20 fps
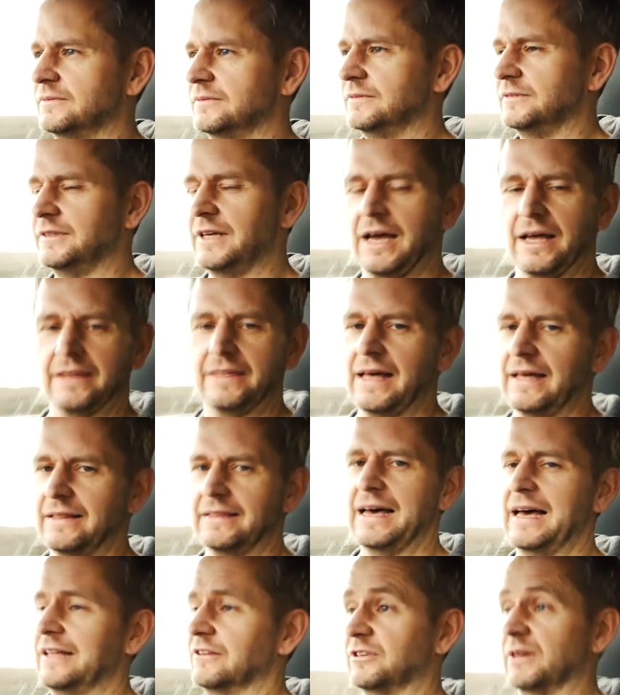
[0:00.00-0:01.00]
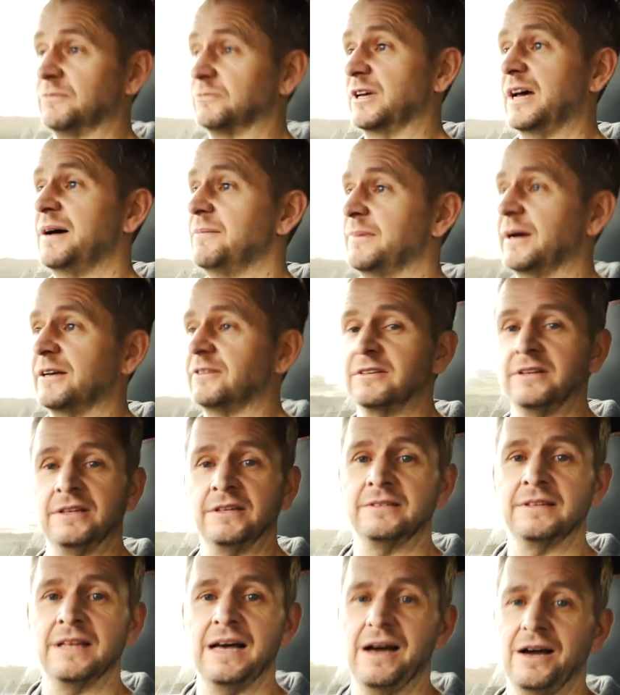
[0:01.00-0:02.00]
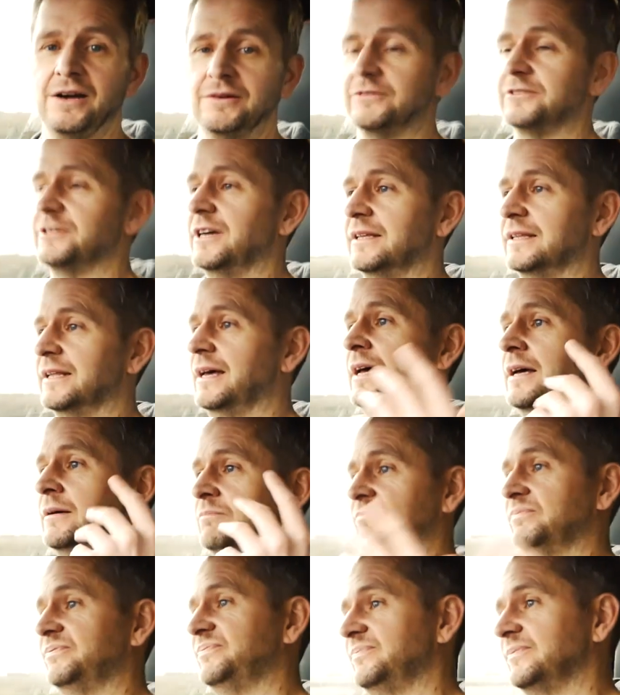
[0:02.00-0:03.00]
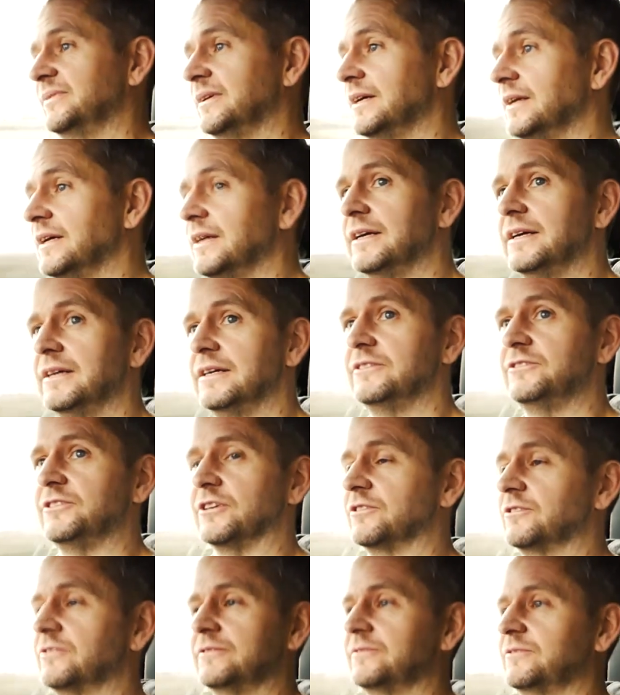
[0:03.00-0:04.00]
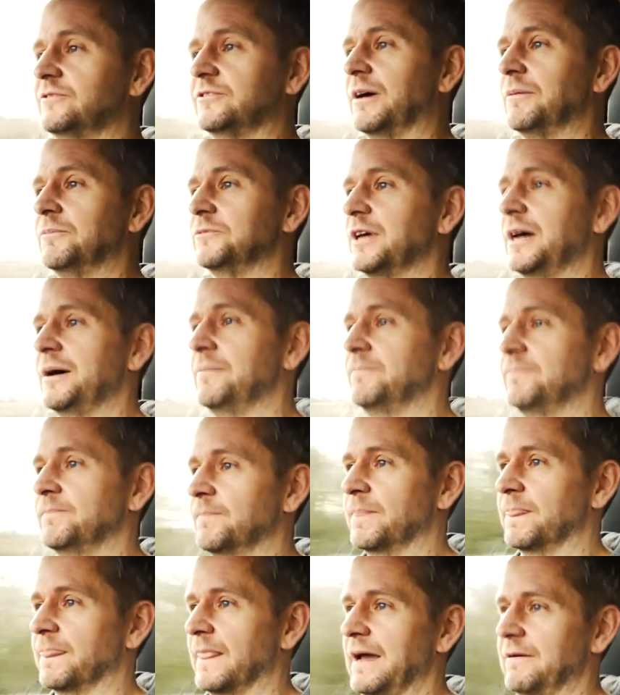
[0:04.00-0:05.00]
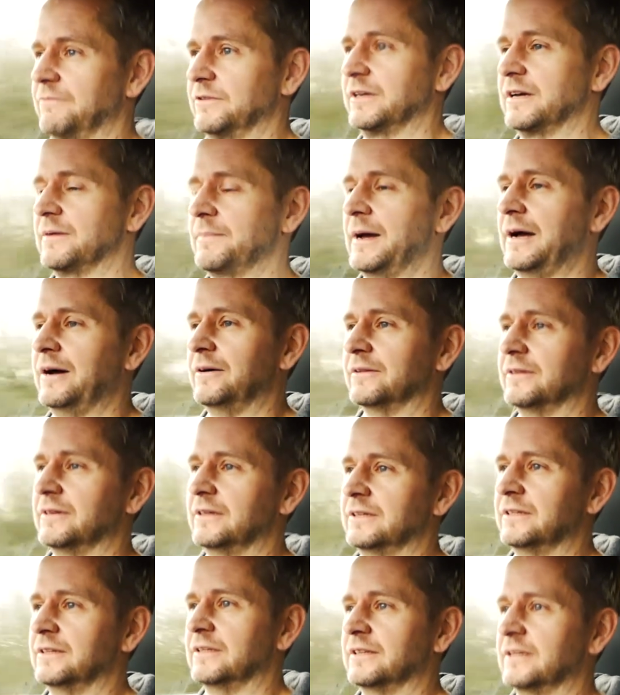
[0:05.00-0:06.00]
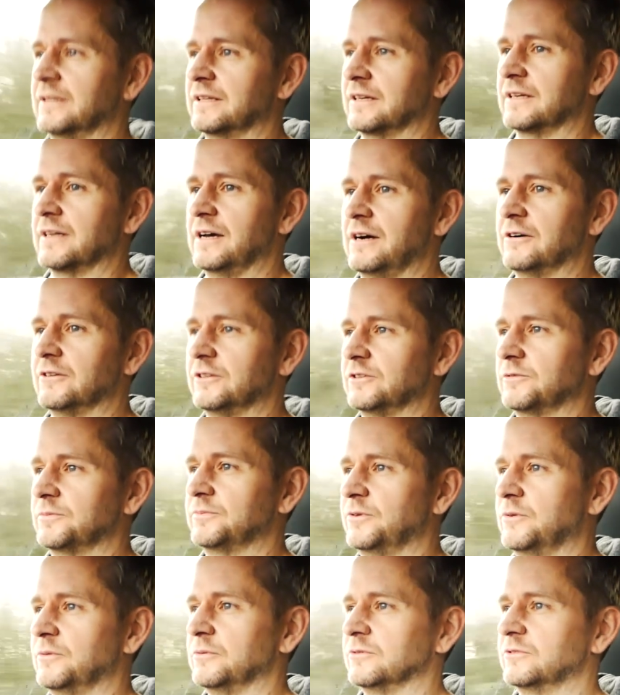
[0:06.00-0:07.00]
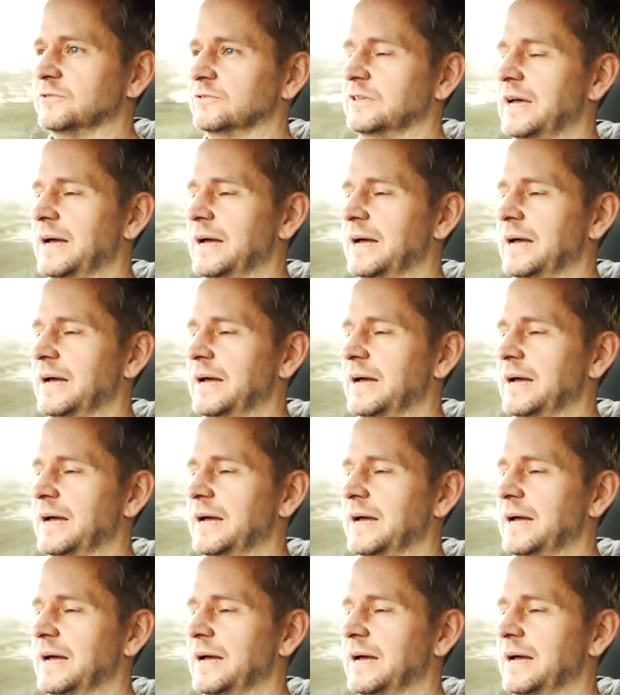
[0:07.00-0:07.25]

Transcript: Yeah, that sums it up basically. That overtake there just sums up everything about the car and its performance.